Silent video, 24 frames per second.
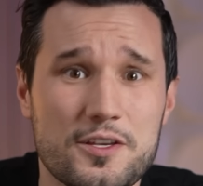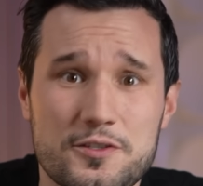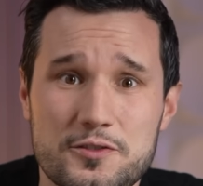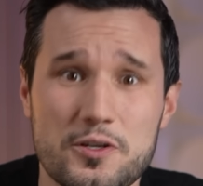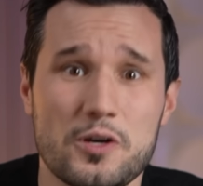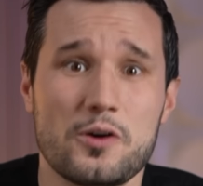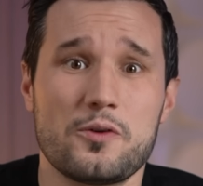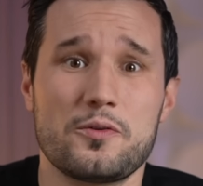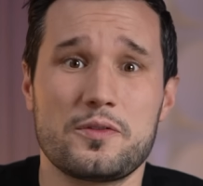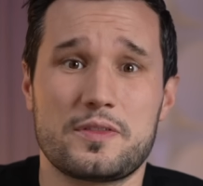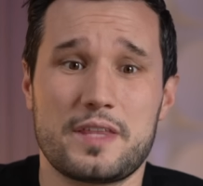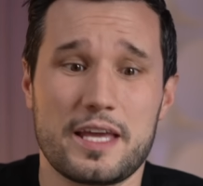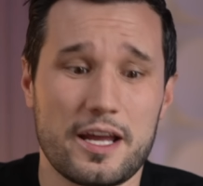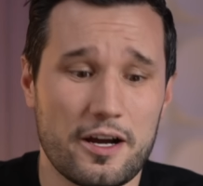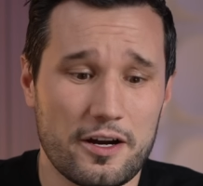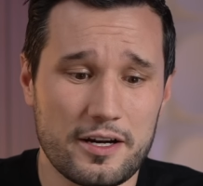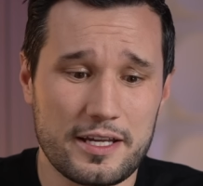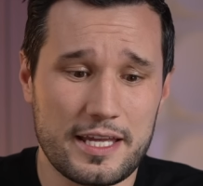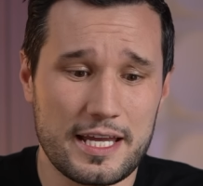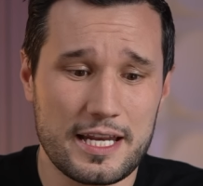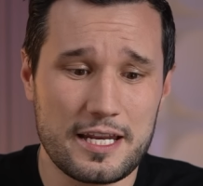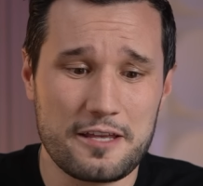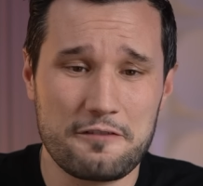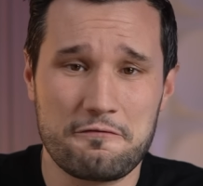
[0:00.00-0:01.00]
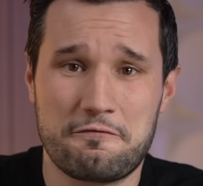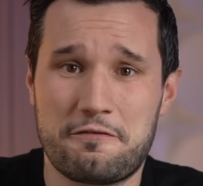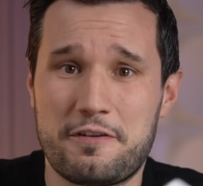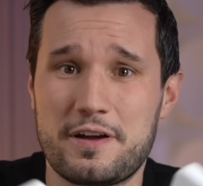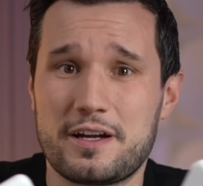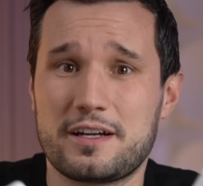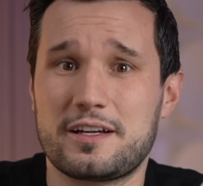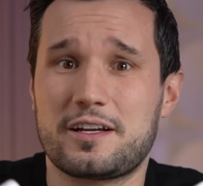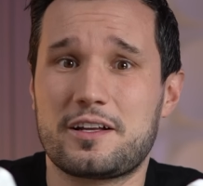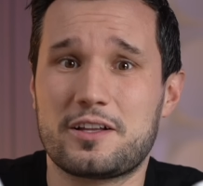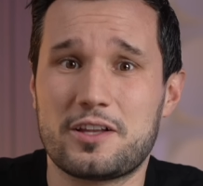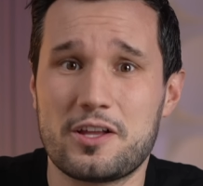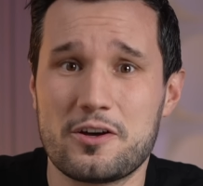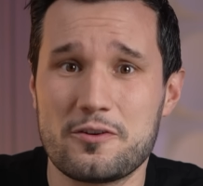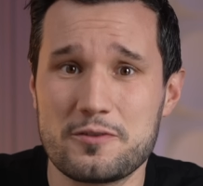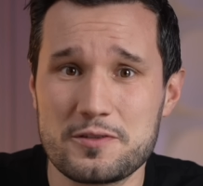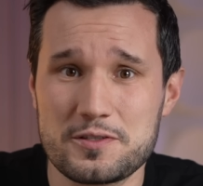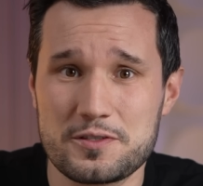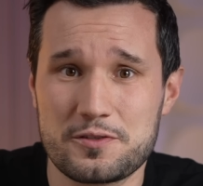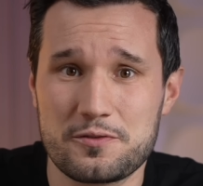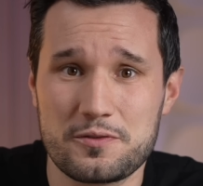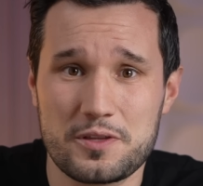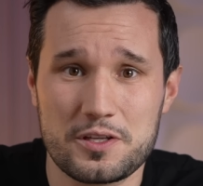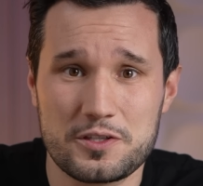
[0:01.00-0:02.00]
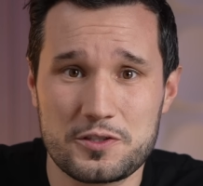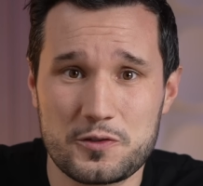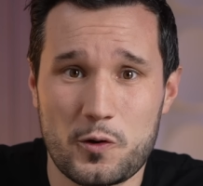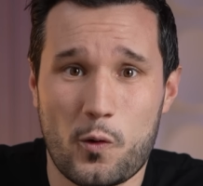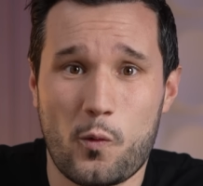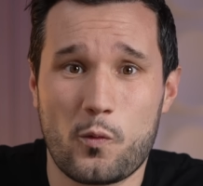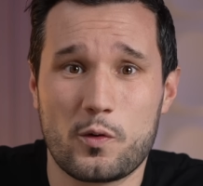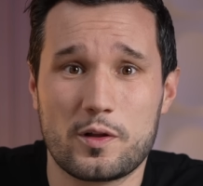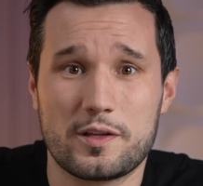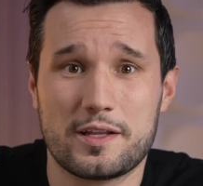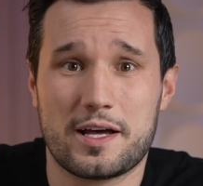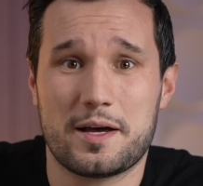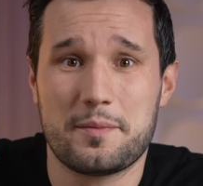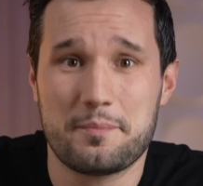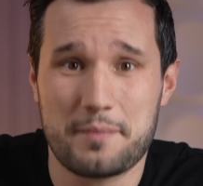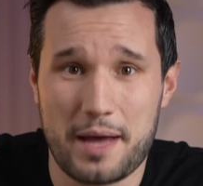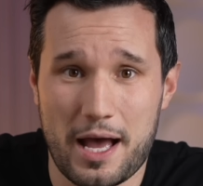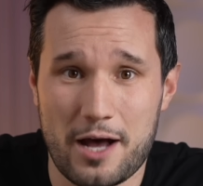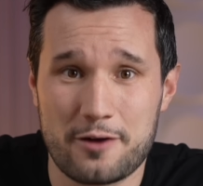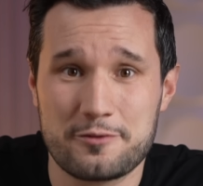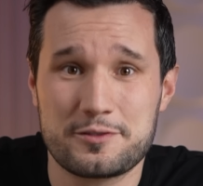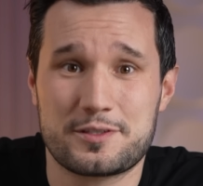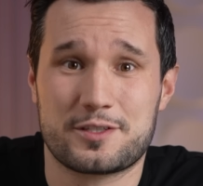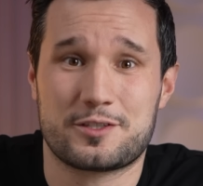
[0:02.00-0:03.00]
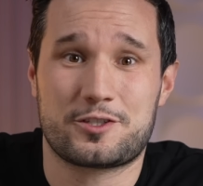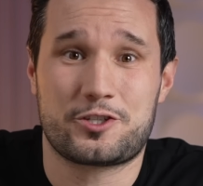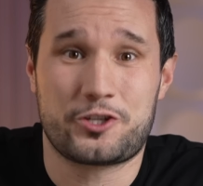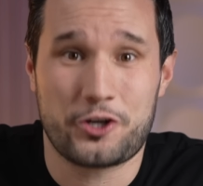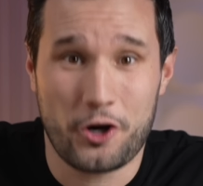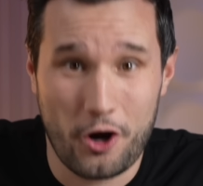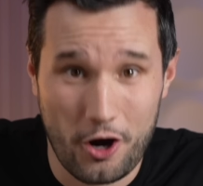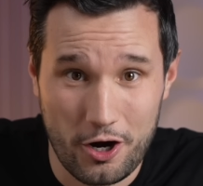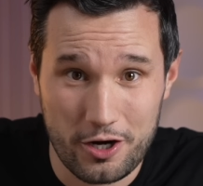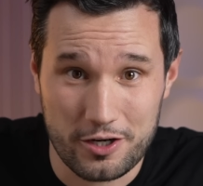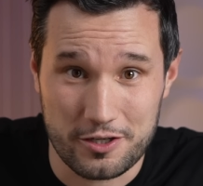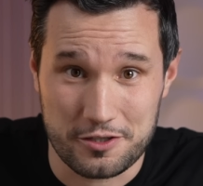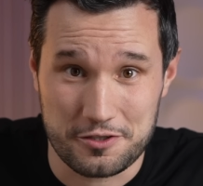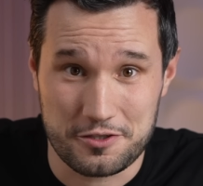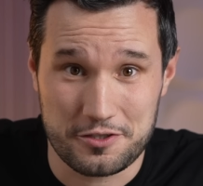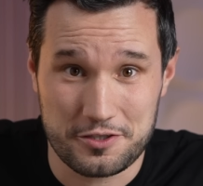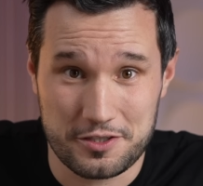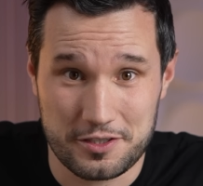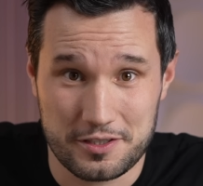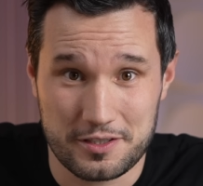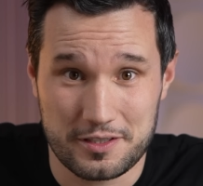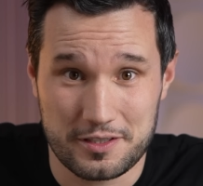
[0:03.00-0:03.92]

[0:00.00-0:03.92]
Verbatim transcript: so they are getting very close to the total amount charged.